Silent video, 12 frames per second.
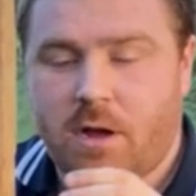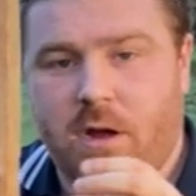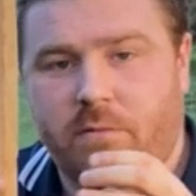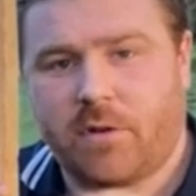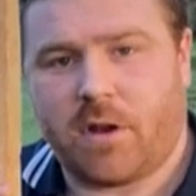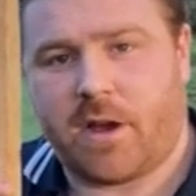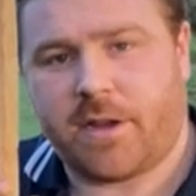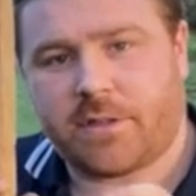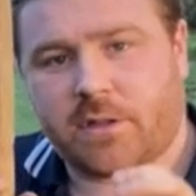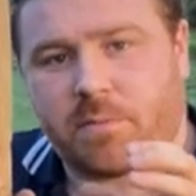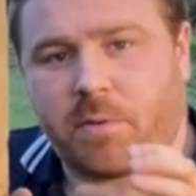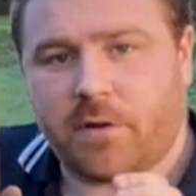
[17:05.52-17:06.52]
uh,
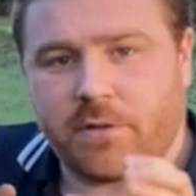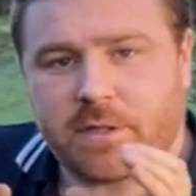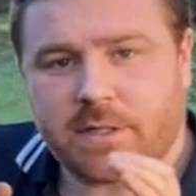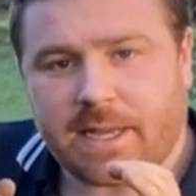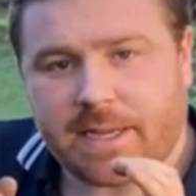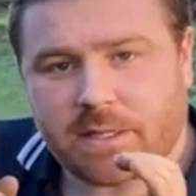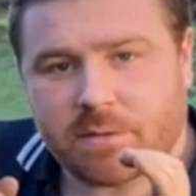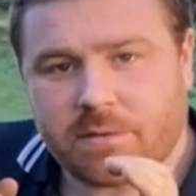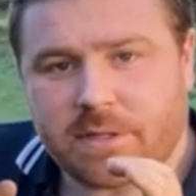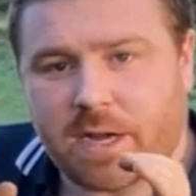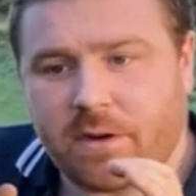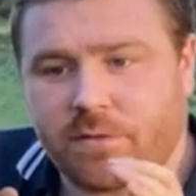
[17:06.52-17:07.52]
reliant upon the stakes
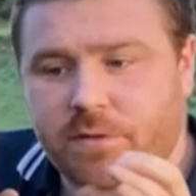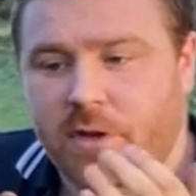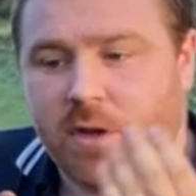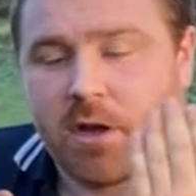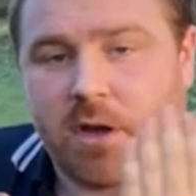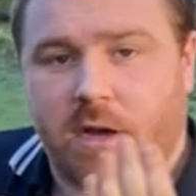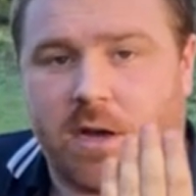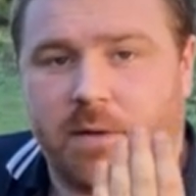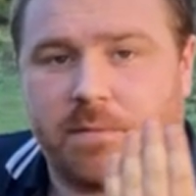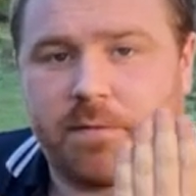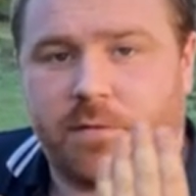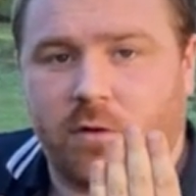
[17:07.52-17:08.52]
themselves
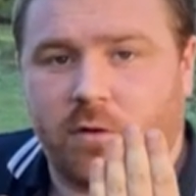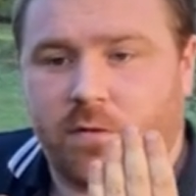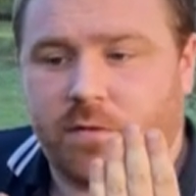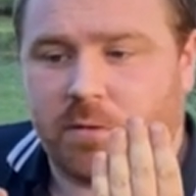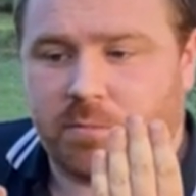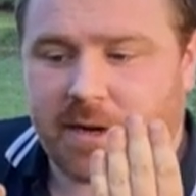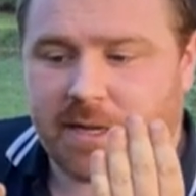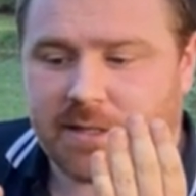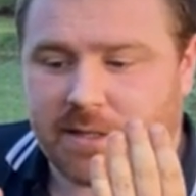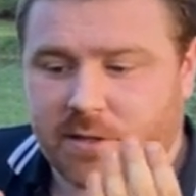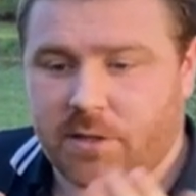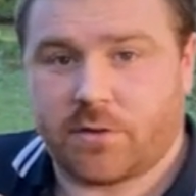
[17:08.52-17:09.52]
um, for, for
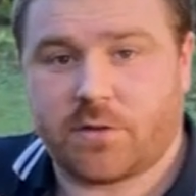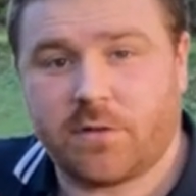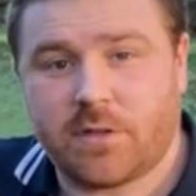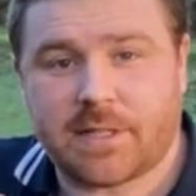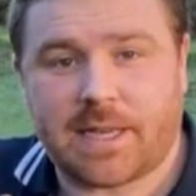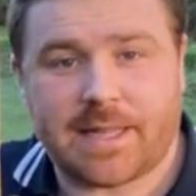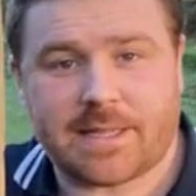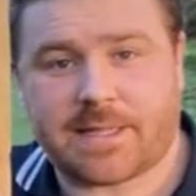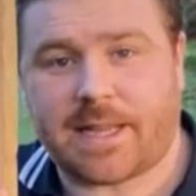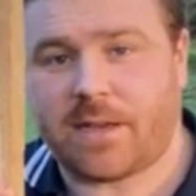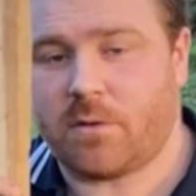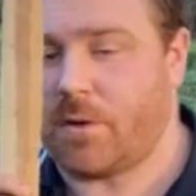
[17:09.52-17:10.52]
bracing. So as soon as you take that
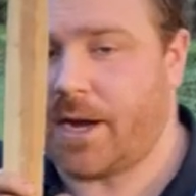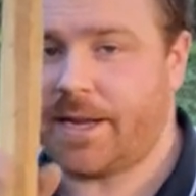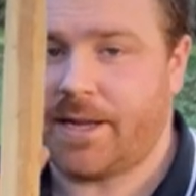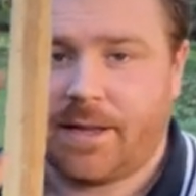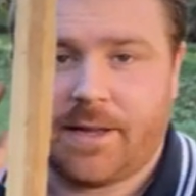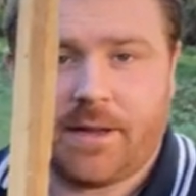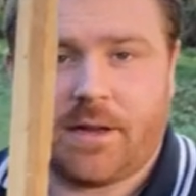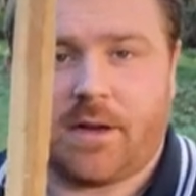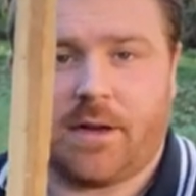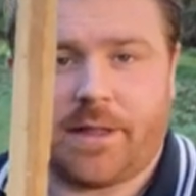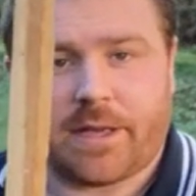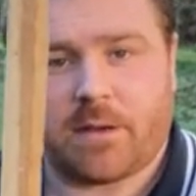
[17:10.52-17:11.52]
stake away,
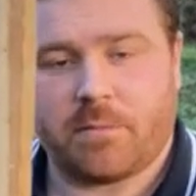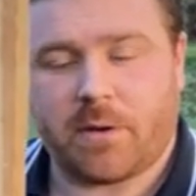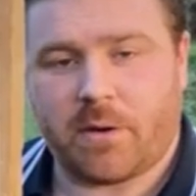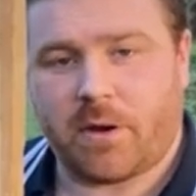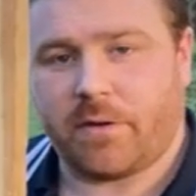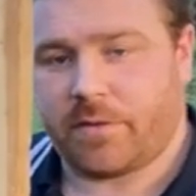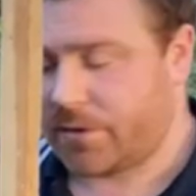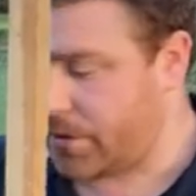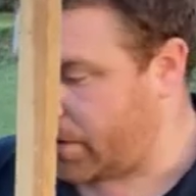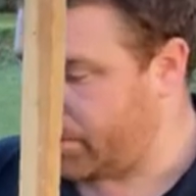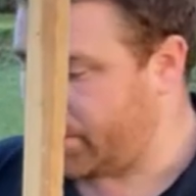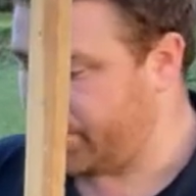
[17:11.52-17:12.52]
uh, they can blow over.
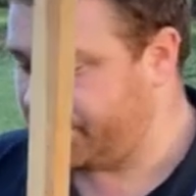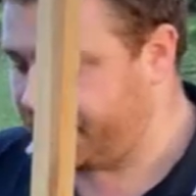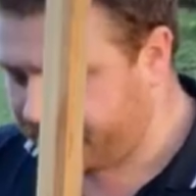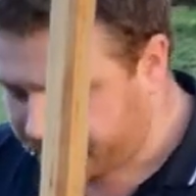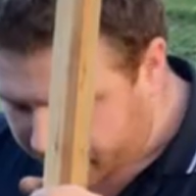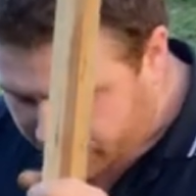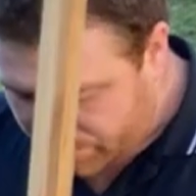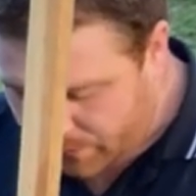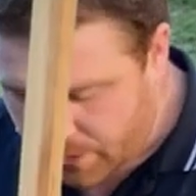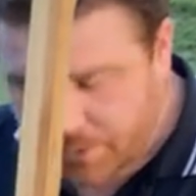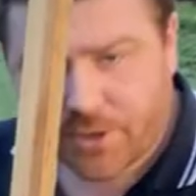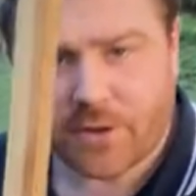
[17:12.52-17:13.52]
So um,
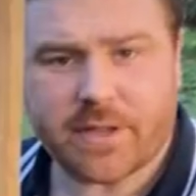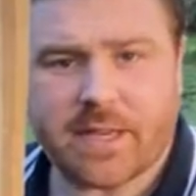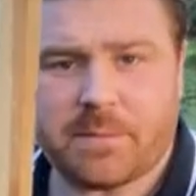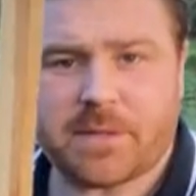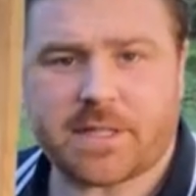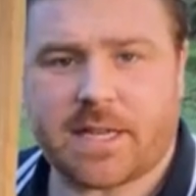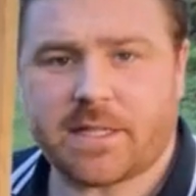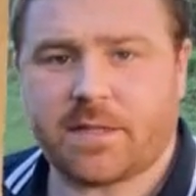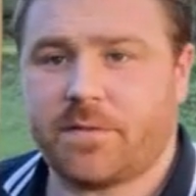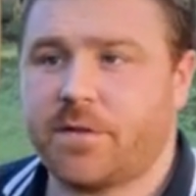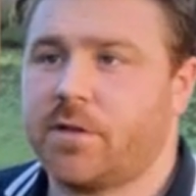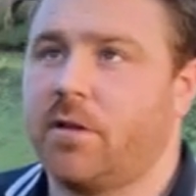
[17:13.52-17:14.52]
don't keep your stakes
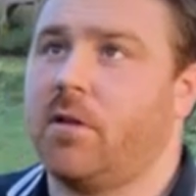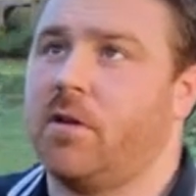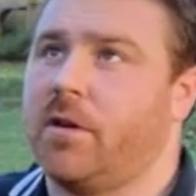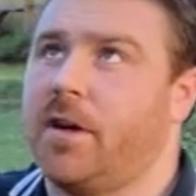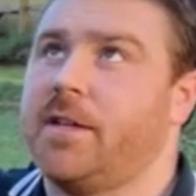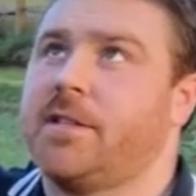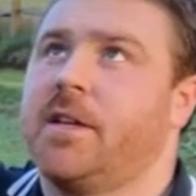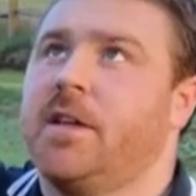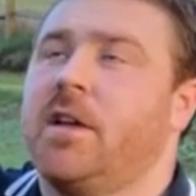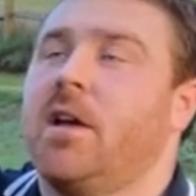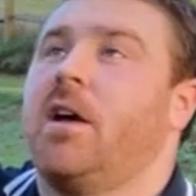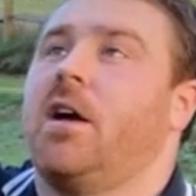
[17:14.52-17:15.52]
in for too long, guys.
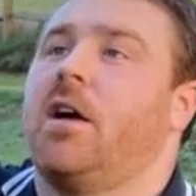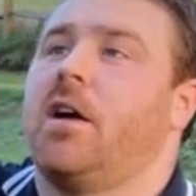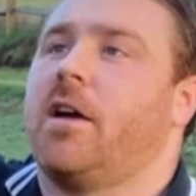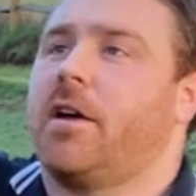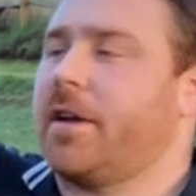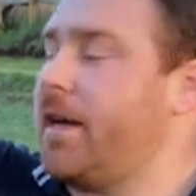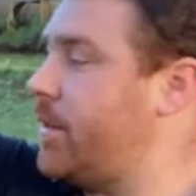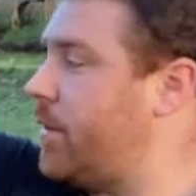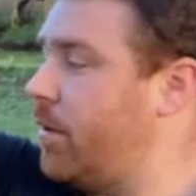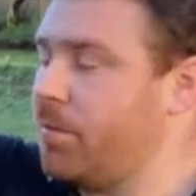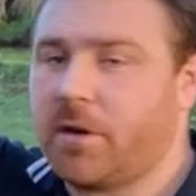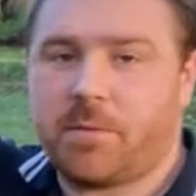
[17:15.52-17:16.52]
Uh, okay,
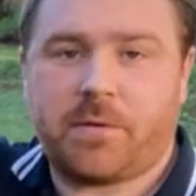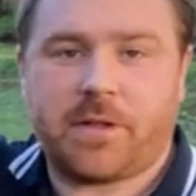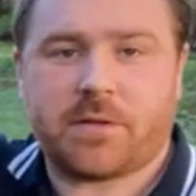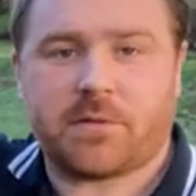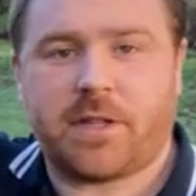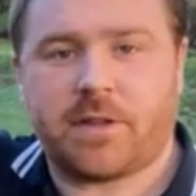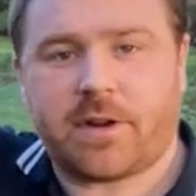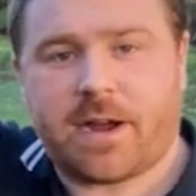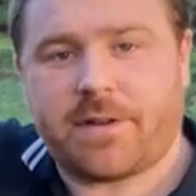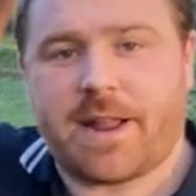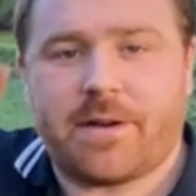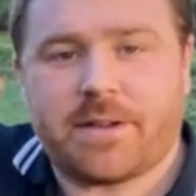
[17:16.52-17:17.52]
so I'm going to put this one in the
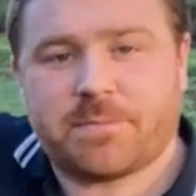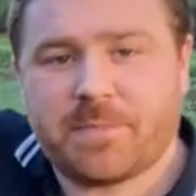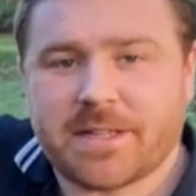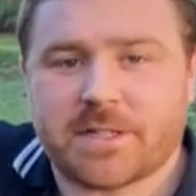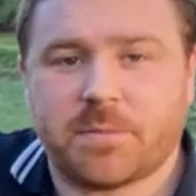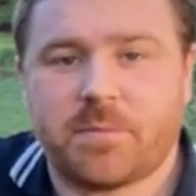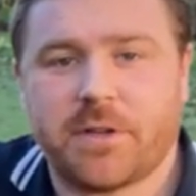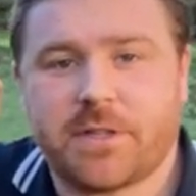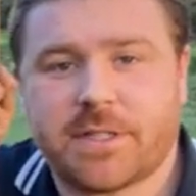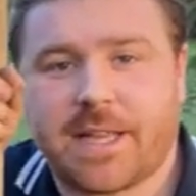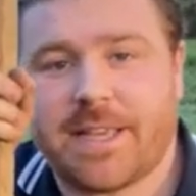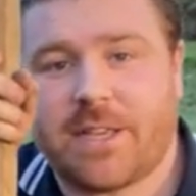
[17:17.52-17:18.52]
ground now. It's best to put your
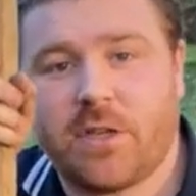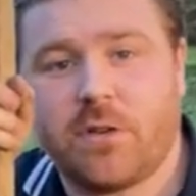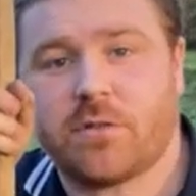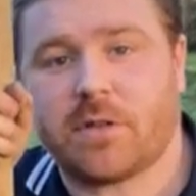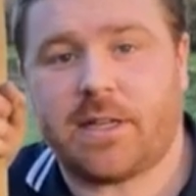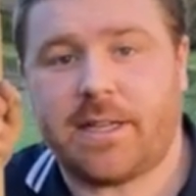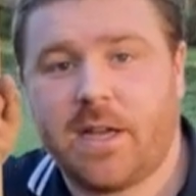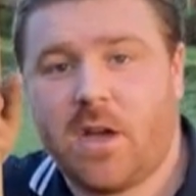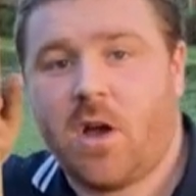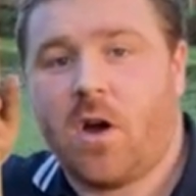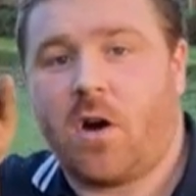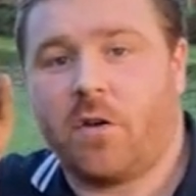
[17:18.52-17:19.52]
stake usually
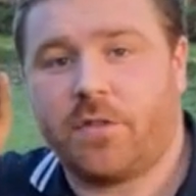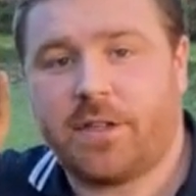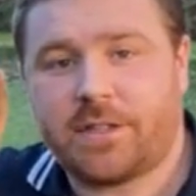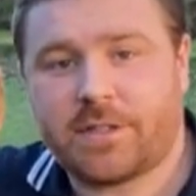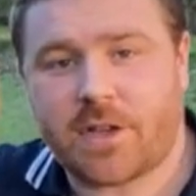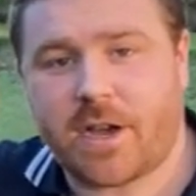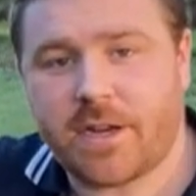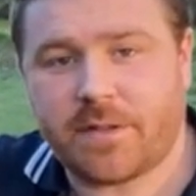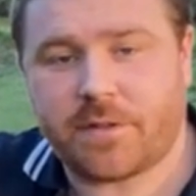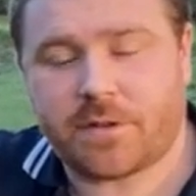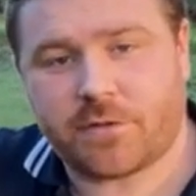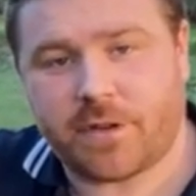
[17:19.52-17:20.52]
on the side
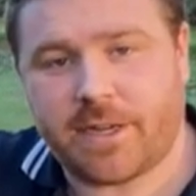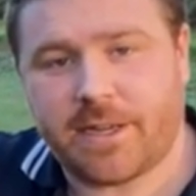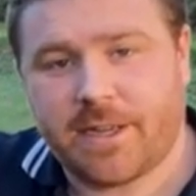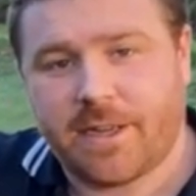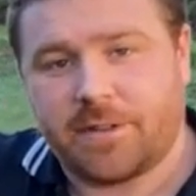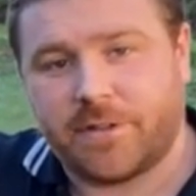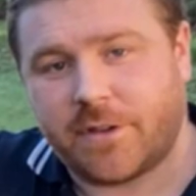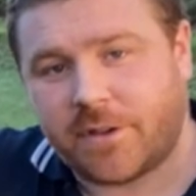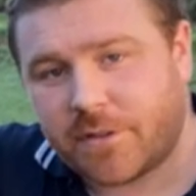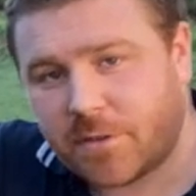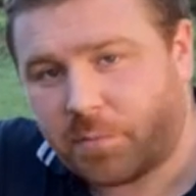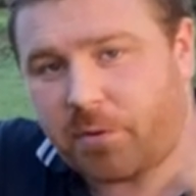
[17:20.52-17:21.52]
of the tree
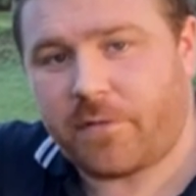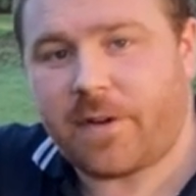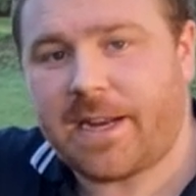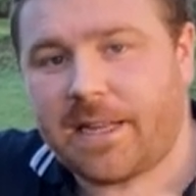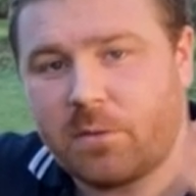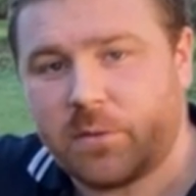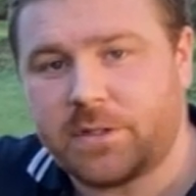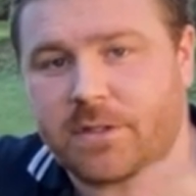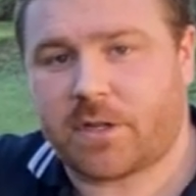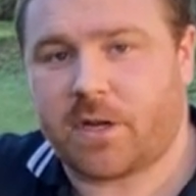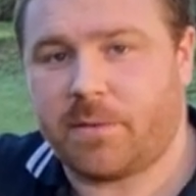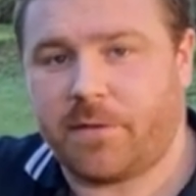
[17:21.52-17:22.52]
that the prevailing
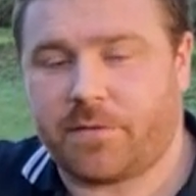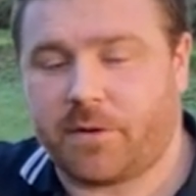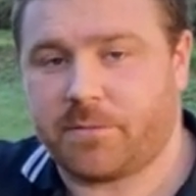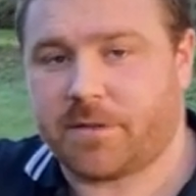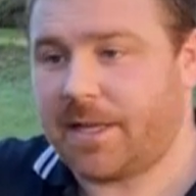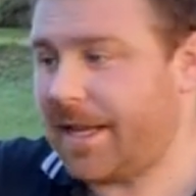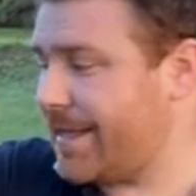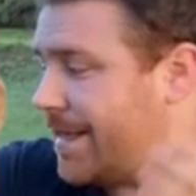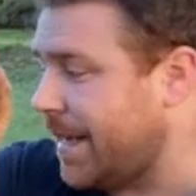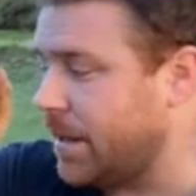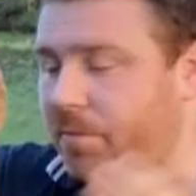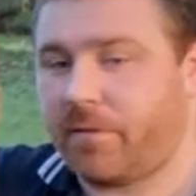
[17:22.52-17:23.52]
winds are coming from. So let's
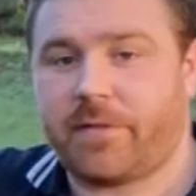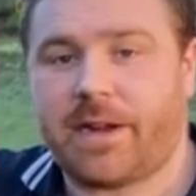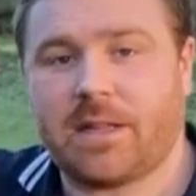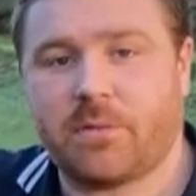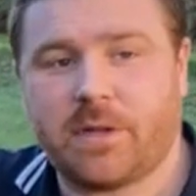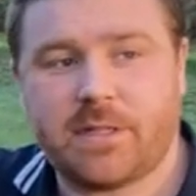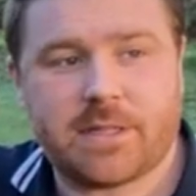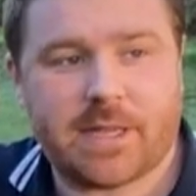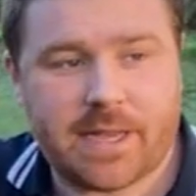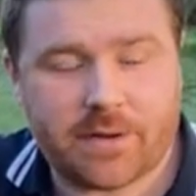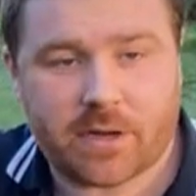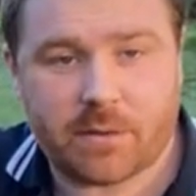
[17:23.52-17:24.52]
say the prevailing winds
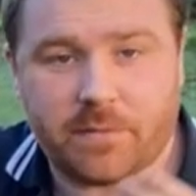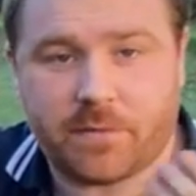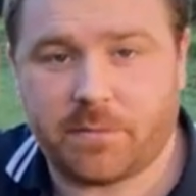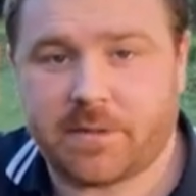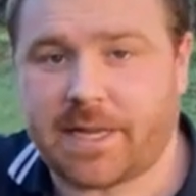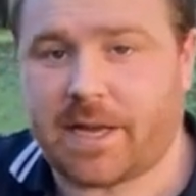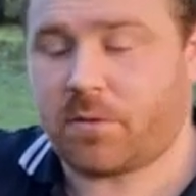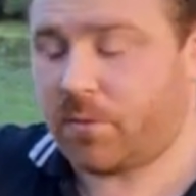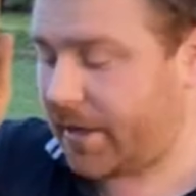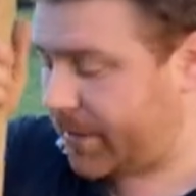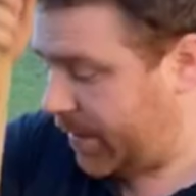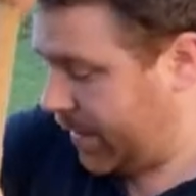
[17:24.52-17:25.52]
here are coming from the
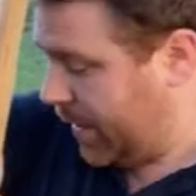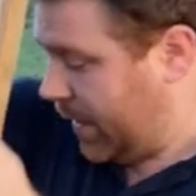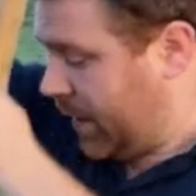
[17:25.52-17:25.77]
southwest.